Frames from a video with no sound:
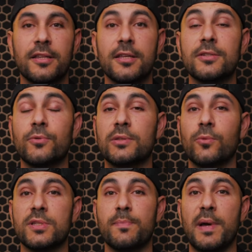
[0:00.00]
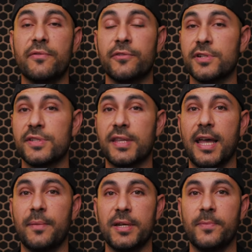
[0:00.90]
This one was my first
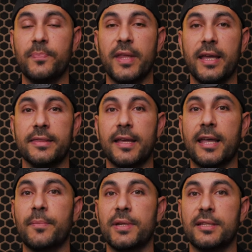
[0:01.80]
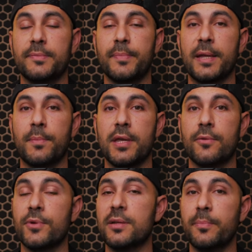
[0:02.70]
camera and the camera that made me
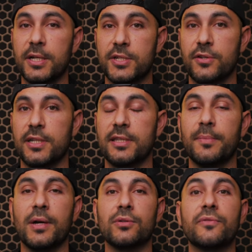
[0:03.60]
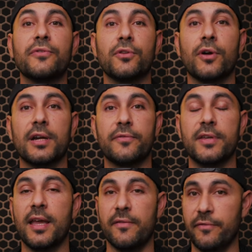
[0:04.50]
really passionate about
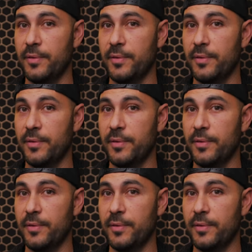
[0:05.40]
photography and